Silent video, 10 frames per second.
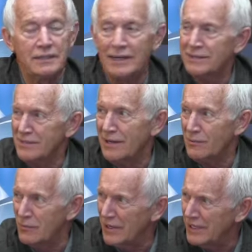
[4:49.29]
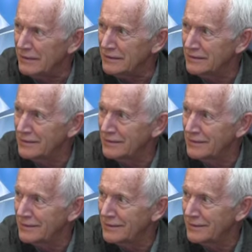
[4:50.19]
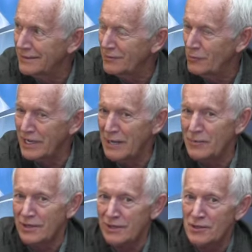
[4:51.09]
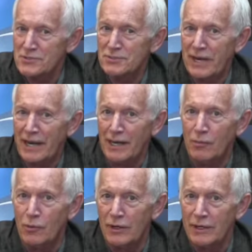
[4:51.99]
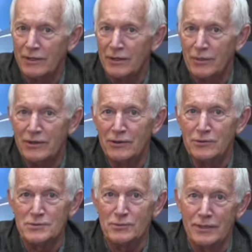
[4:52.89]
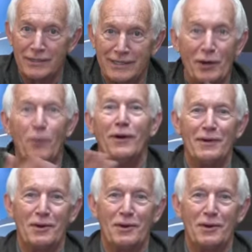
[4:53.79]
that's not right. What happened to the lonesome cowboy that nobody knew was, you know,